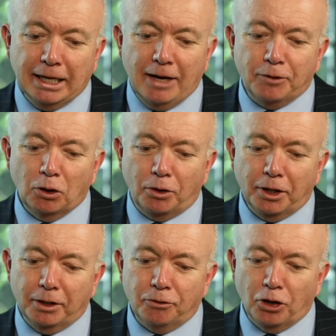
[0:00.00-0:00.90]
If you look
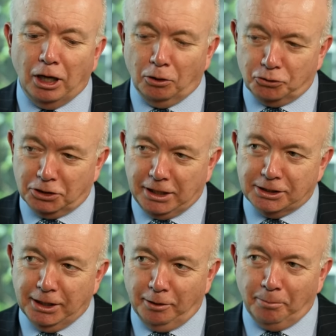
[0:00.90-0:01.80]
at it, and I'll
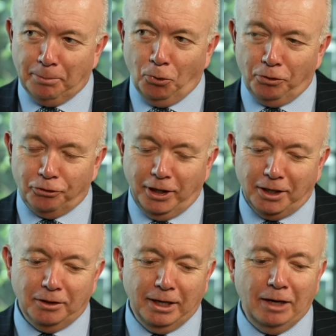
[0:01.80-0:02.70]
discuss that a bit more in a second,